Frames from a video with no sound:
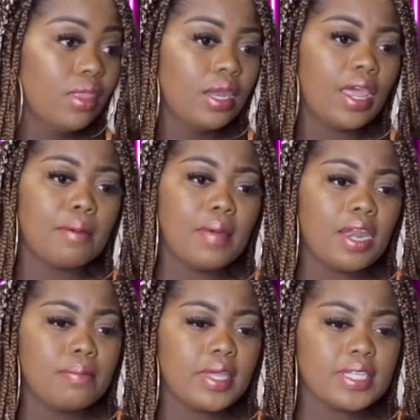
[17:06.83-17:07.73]
Now, I might
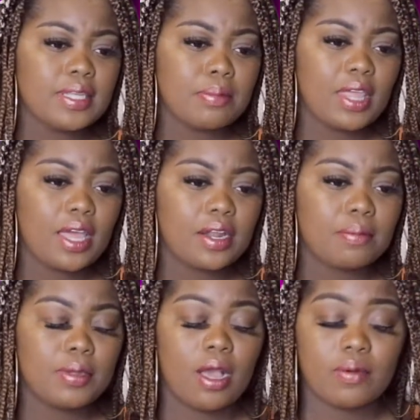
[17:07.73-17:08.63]
have mixed some of that
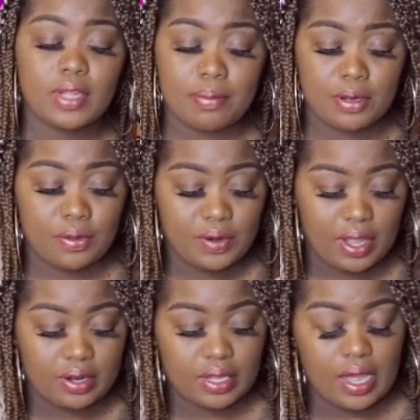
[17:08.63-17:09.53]
up. Y'all will let me know
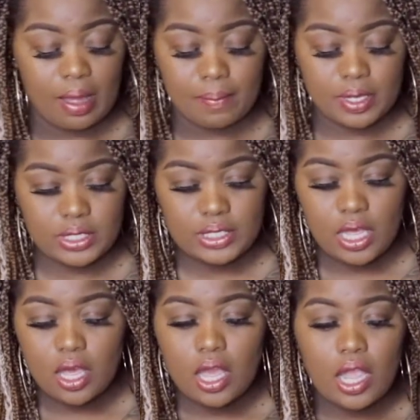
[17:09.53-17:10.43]
down in the comments.
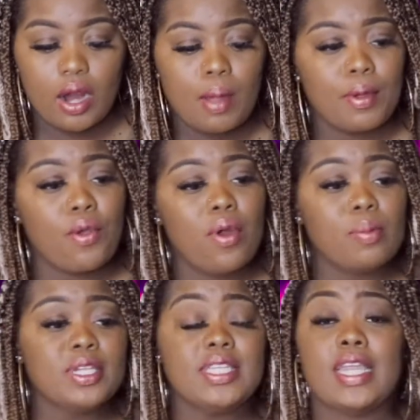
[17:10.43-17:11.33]
All right, but
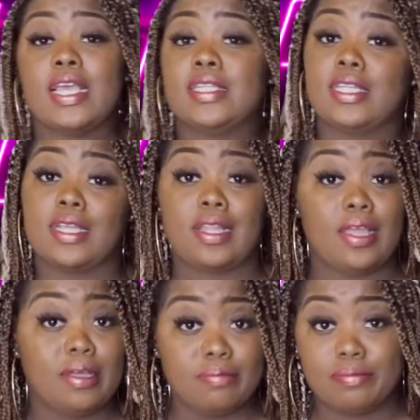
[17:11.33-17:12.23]
Corbin stays in the
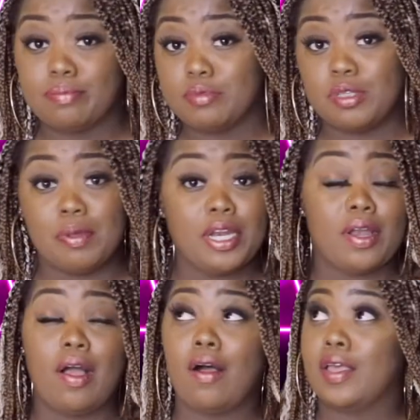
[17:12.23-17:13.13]
club, spending
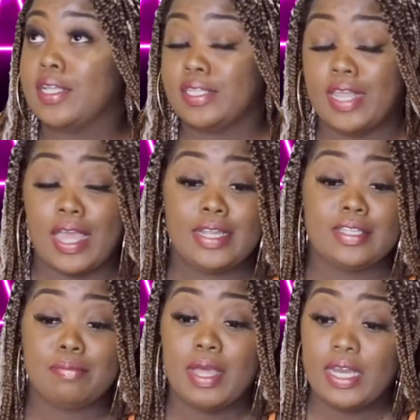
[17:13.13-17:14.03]
all his
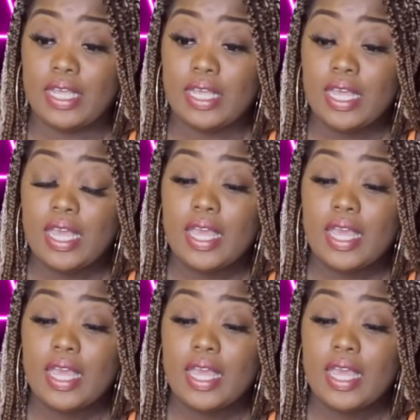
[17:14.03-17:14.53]
daddy's money.